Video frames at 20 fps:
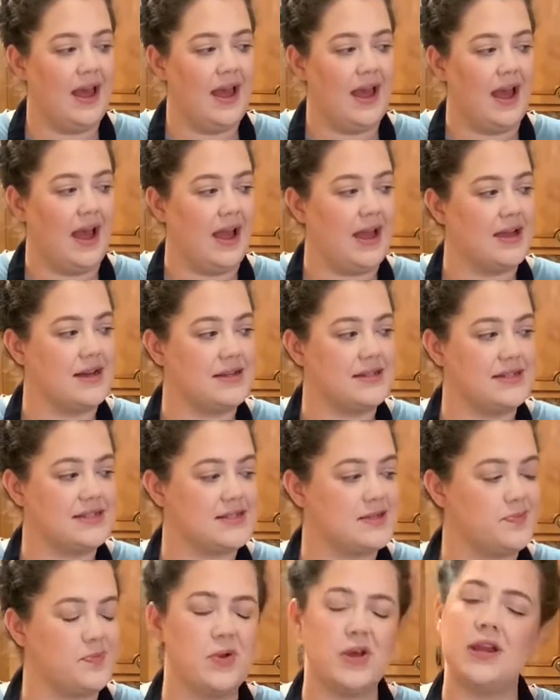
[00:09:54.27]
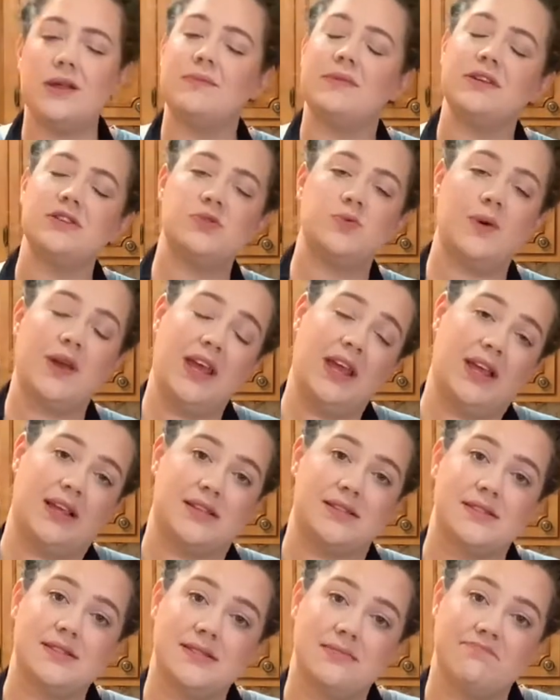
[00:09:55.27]
And it's pretty much
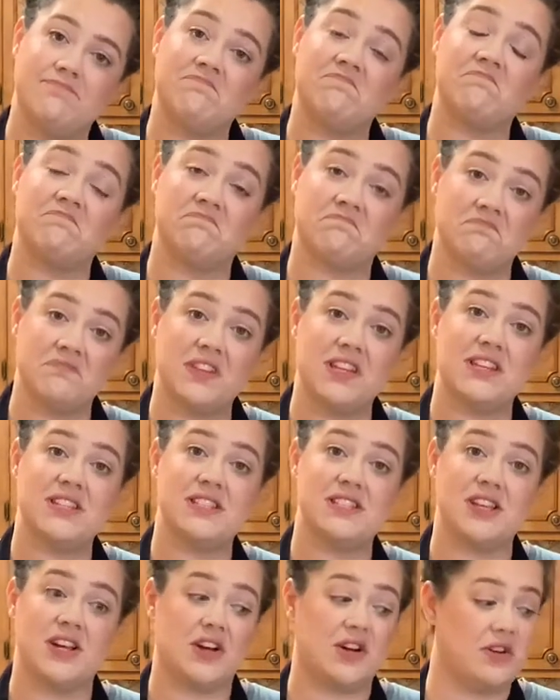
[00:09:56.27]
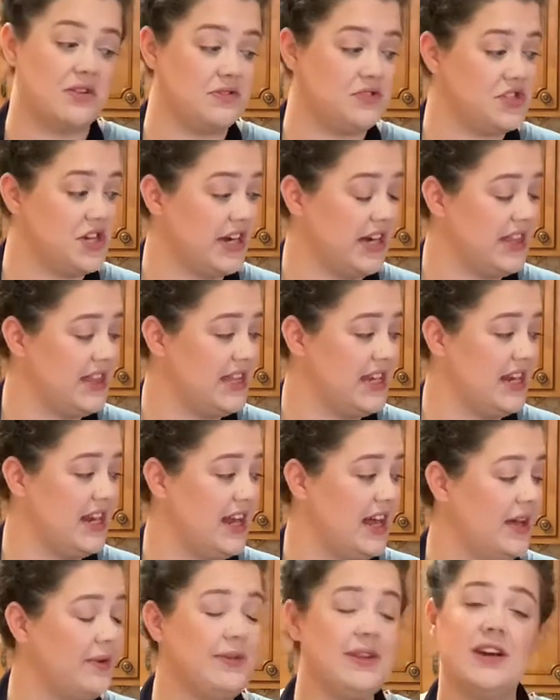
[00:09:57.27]
wings. So Jonathan and
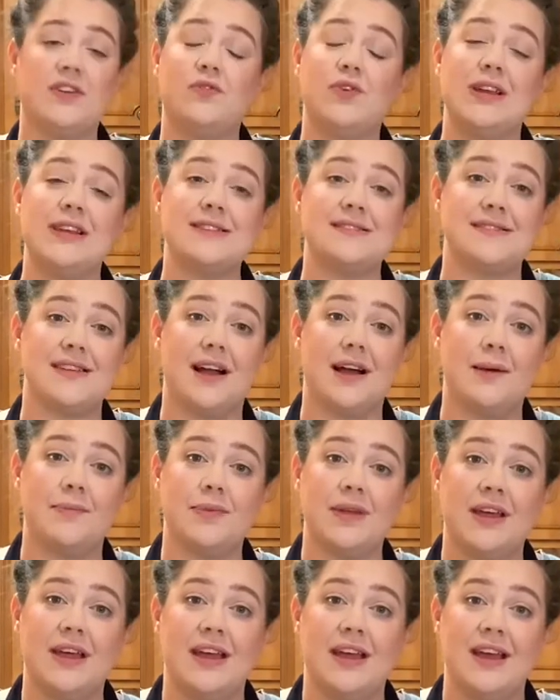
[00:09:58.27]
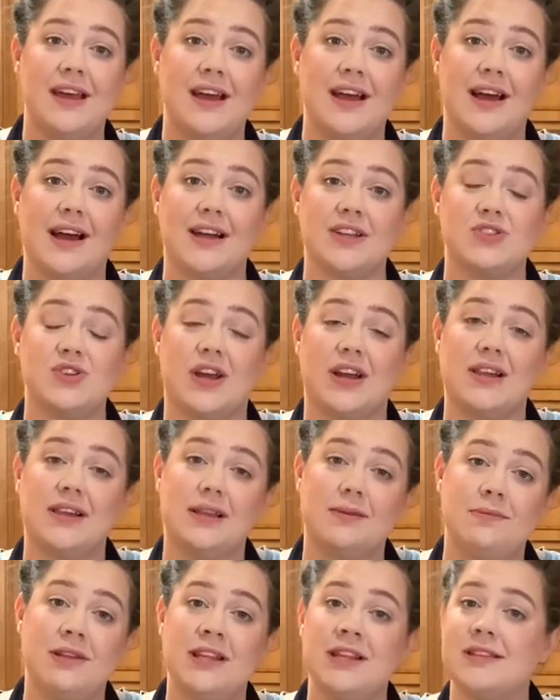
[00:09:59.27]
I love Wingstop. I try to
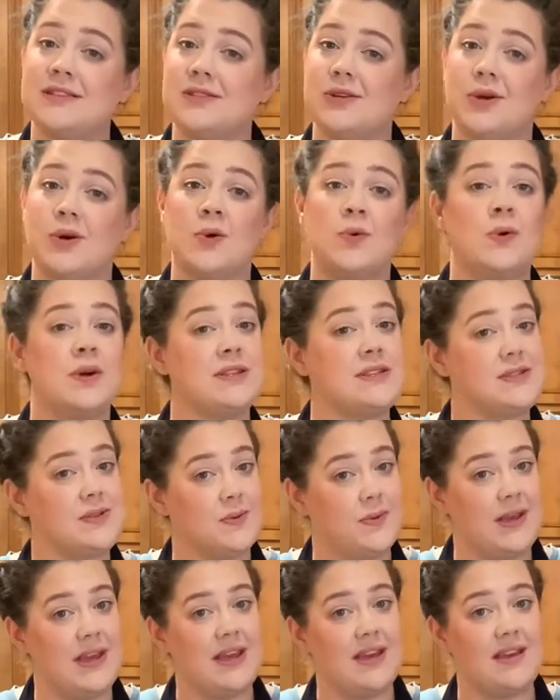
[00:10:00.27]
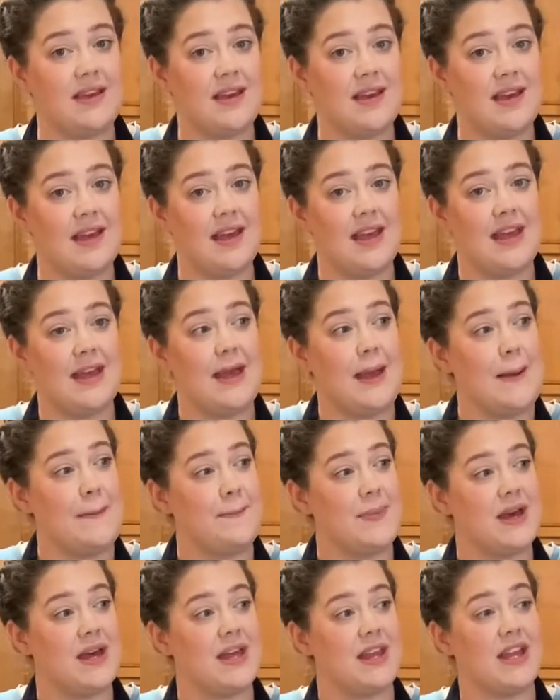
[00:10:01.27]
limit it to once a week.
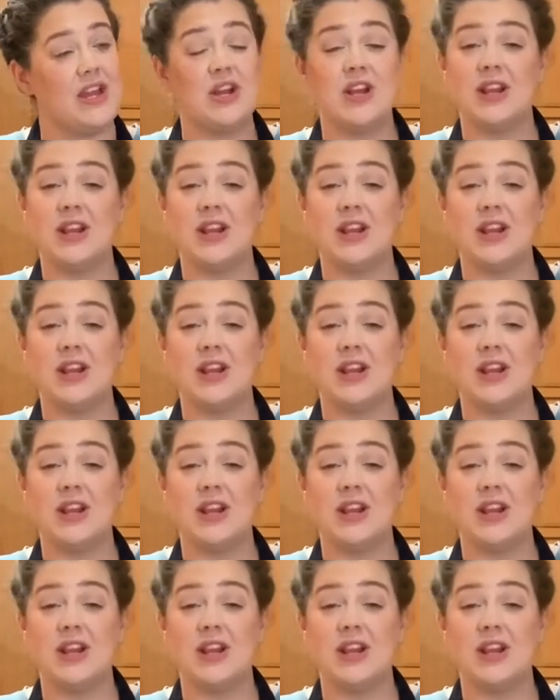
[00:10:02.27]
But here